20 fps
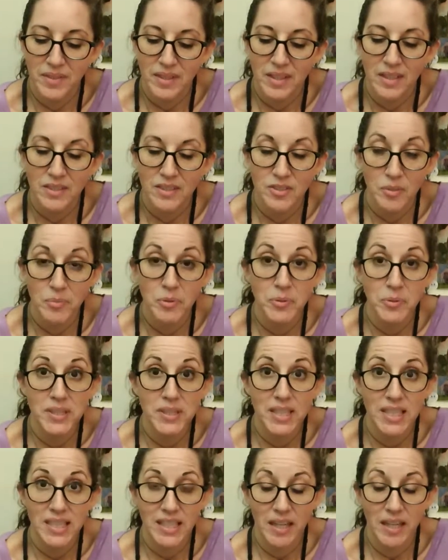So I'm going to read
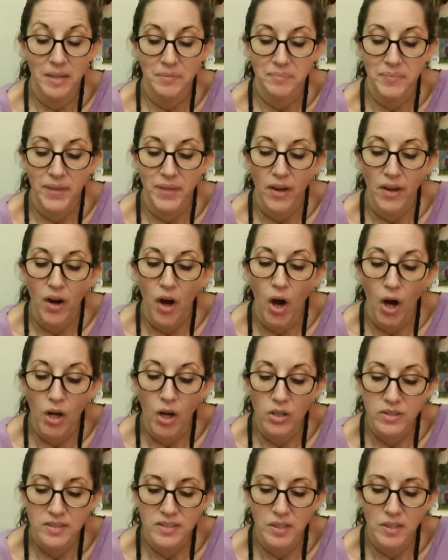that again.
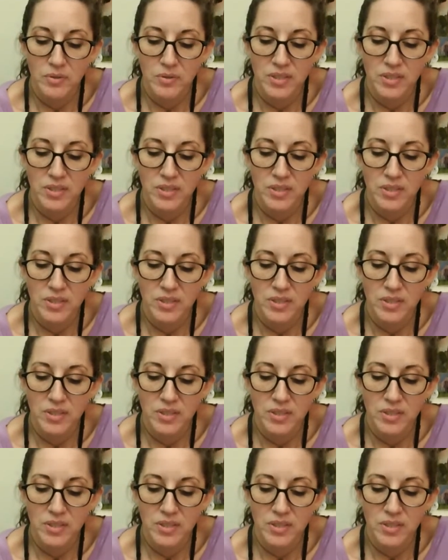Also,